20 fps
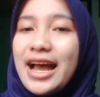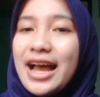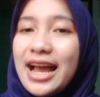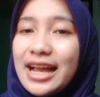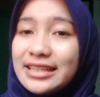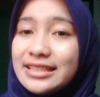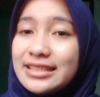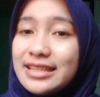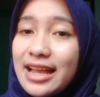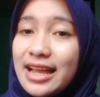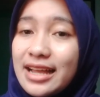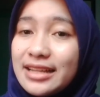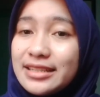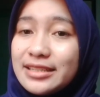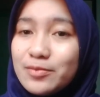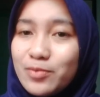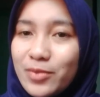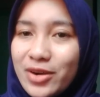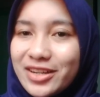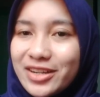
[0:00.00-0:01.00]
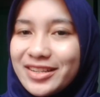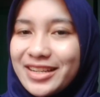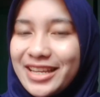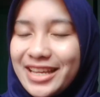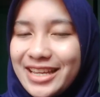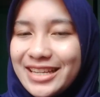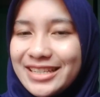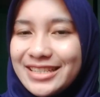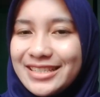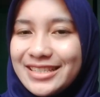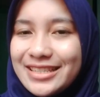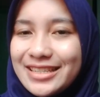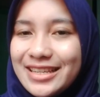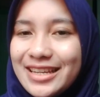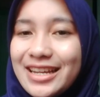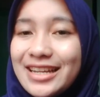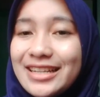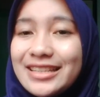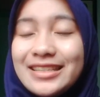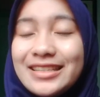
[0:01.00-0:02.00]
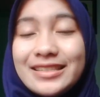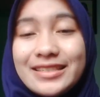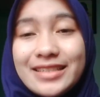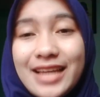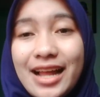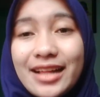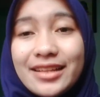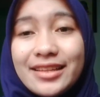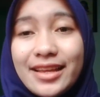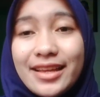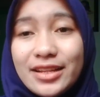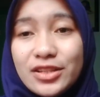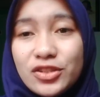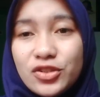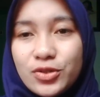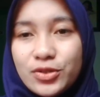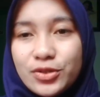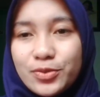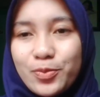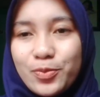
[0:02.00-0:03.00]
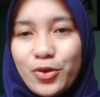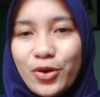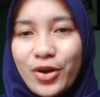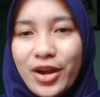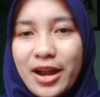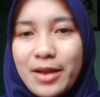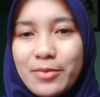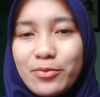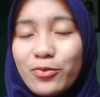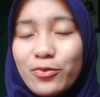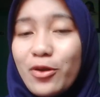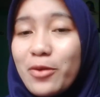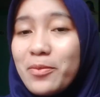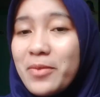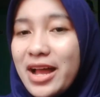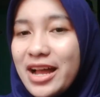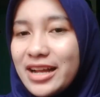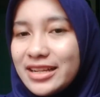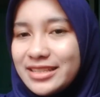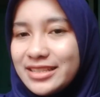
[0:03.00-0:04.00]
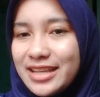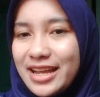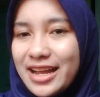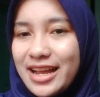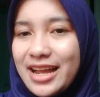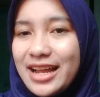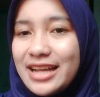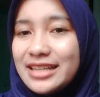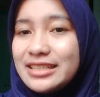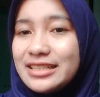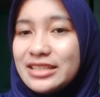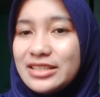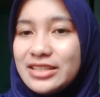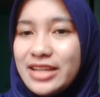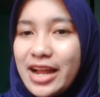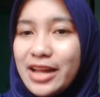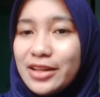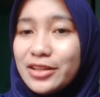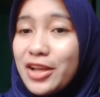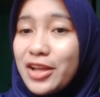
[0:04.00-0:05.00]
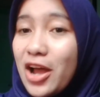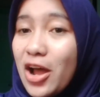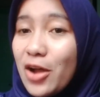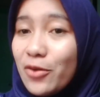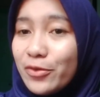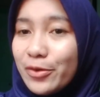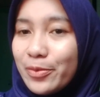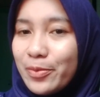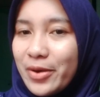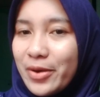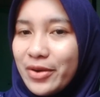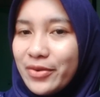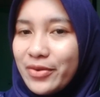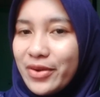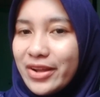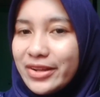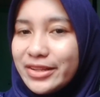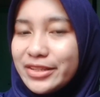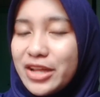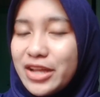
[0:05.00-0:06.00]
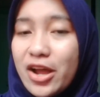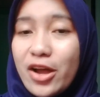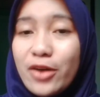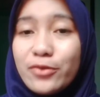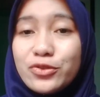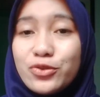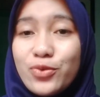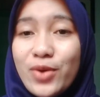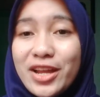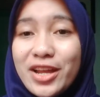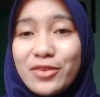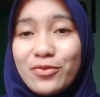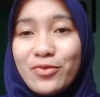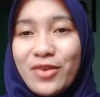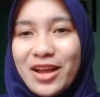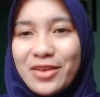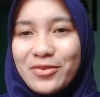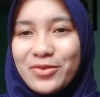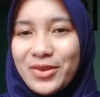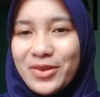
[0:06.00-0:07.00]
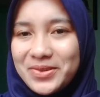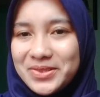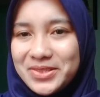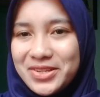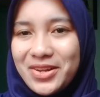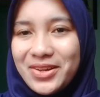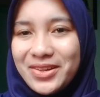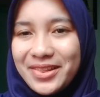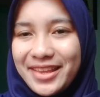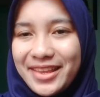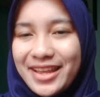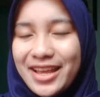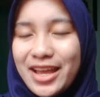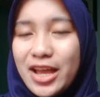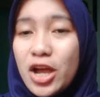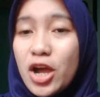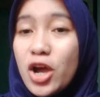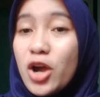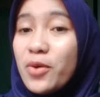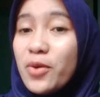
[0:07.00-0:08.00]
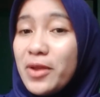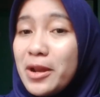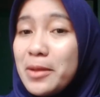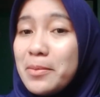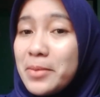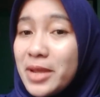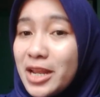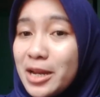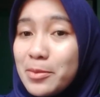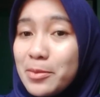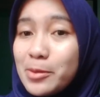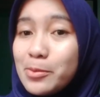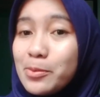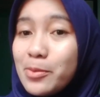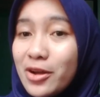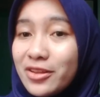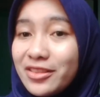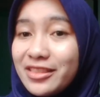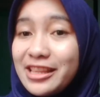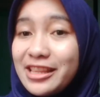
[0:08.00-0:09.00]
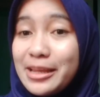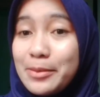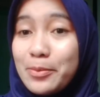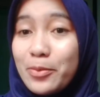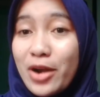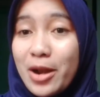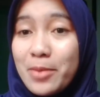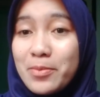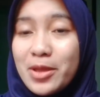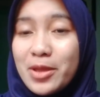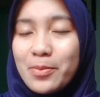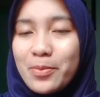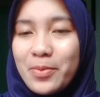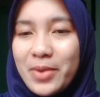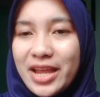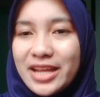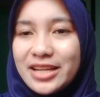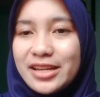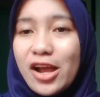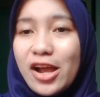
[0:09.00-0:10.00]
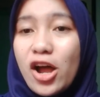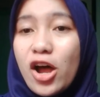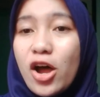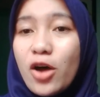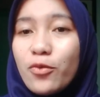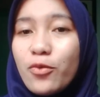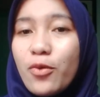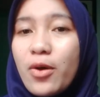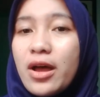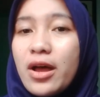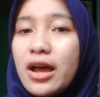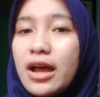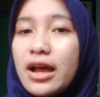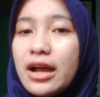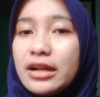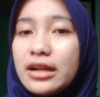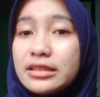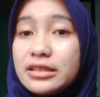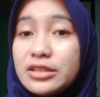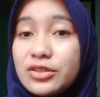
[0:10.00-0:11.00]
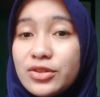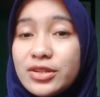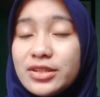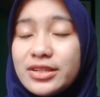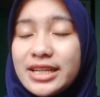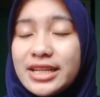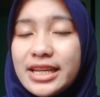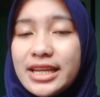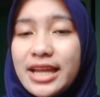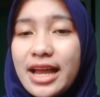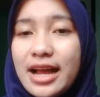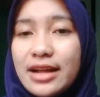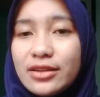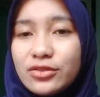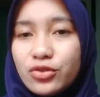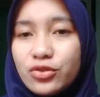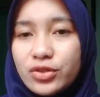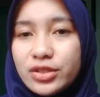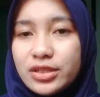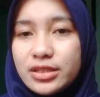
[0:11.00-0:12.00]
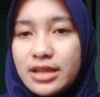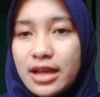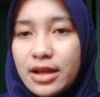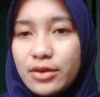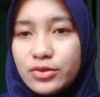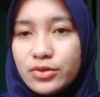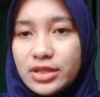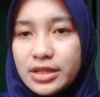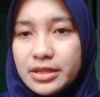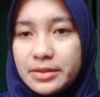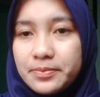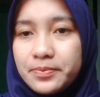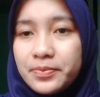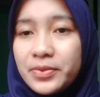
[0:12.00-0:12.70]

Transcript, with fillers: AXA Smart Kids the child insured program from AXA has a child cover period of 25 years old, with a minimum monthly premium paid of uh, 300,000